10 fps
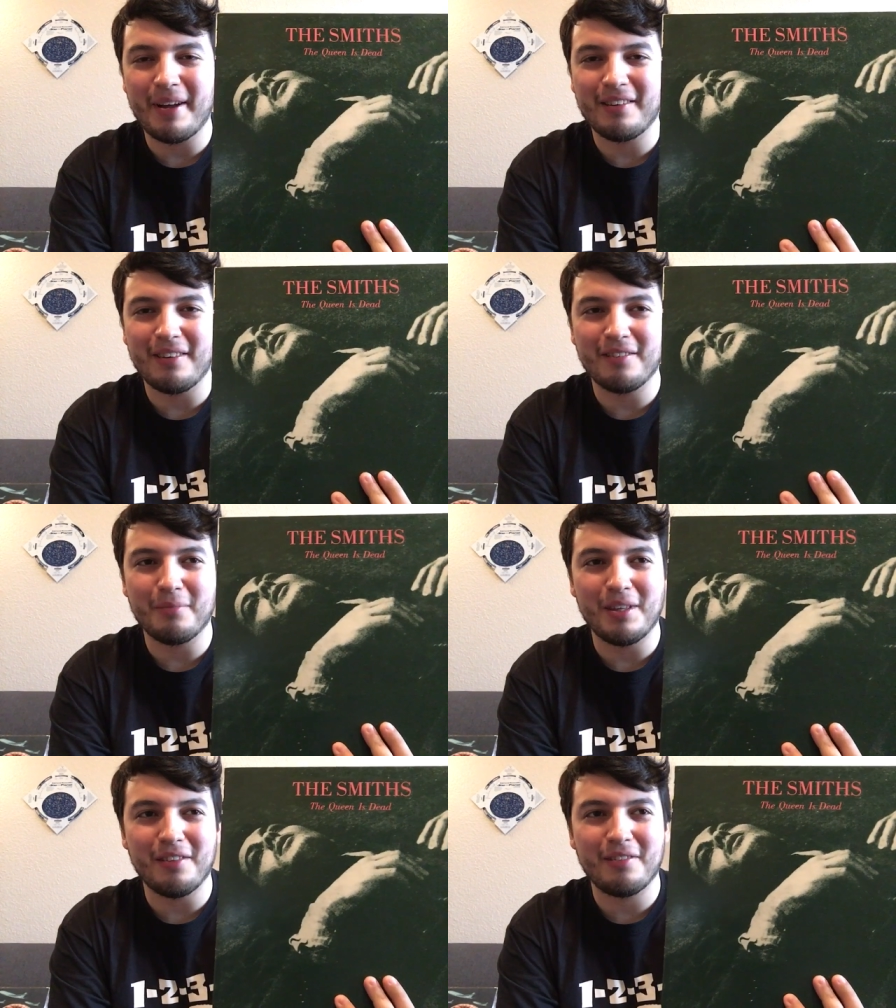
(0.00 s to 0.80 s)
back to the
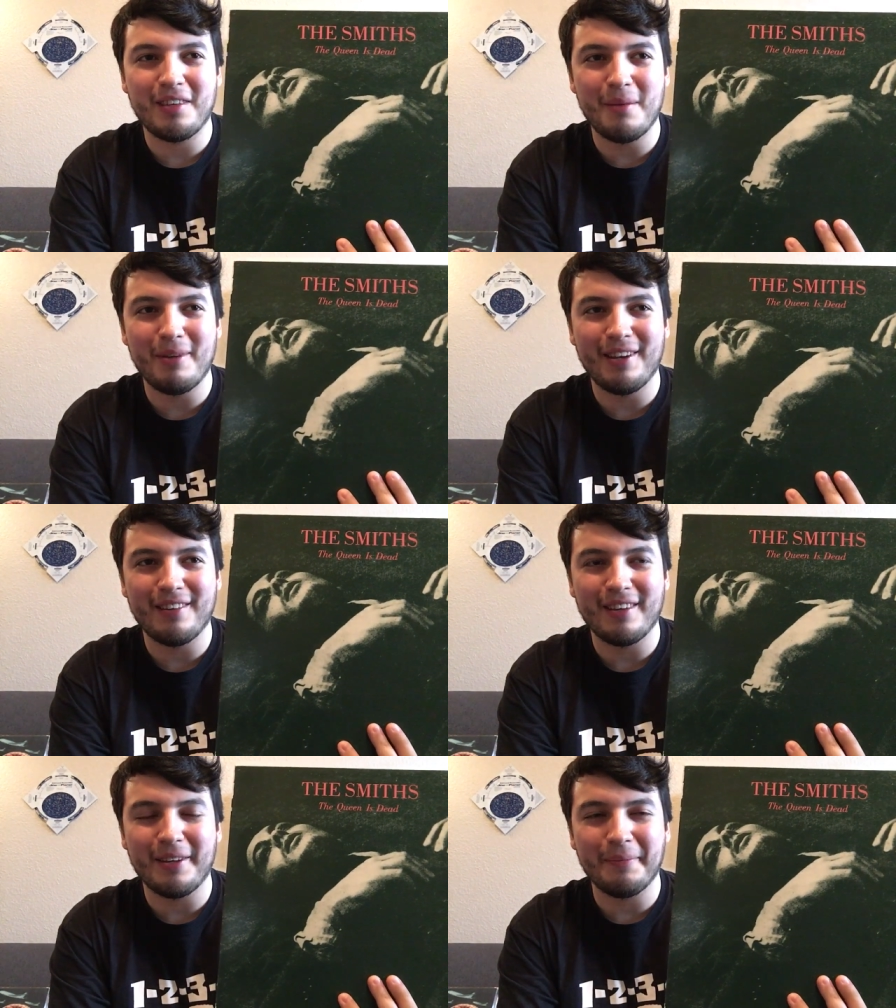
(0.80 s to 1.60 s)
Smiths. Him
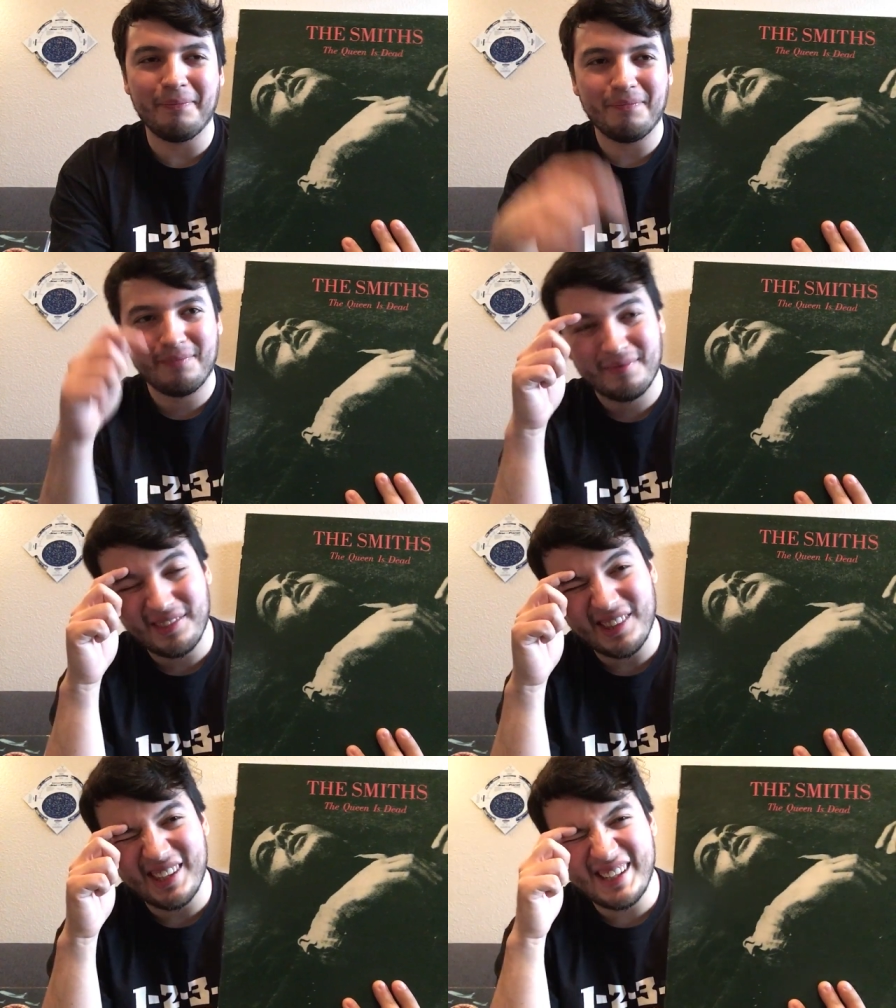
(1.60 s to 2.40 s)
and, um,
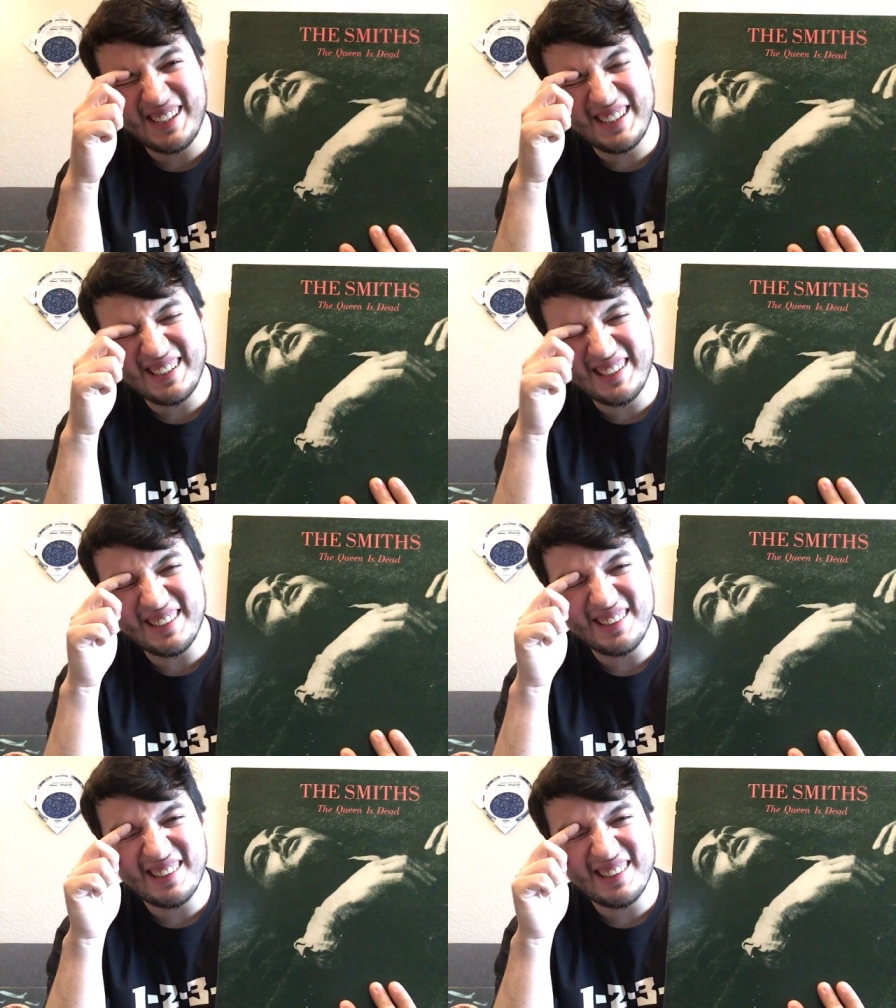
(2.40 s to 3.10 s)
uh,